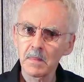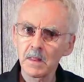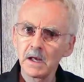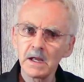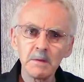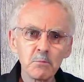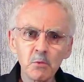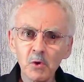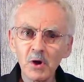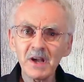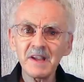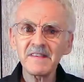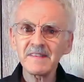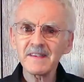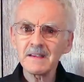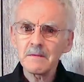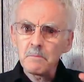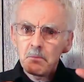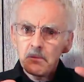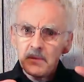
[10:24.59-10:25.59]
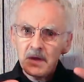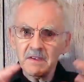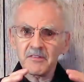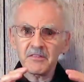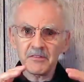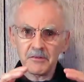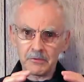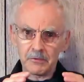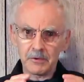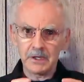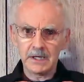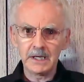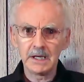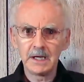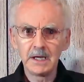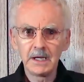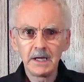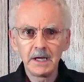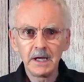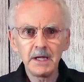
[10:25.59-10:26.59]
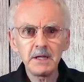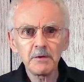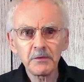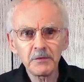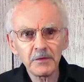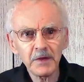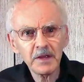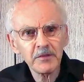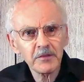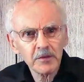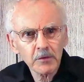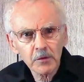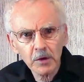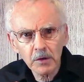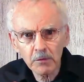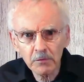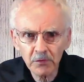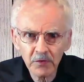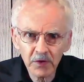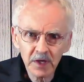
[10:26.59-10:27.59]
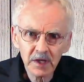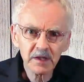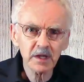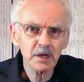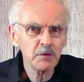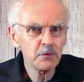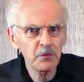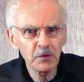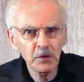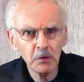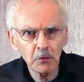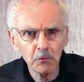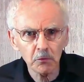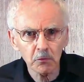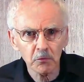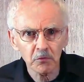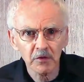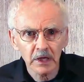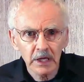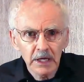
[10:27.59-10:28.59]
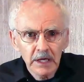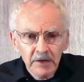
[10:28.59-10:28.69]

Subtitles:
Embracing mystery in the face of conflicting views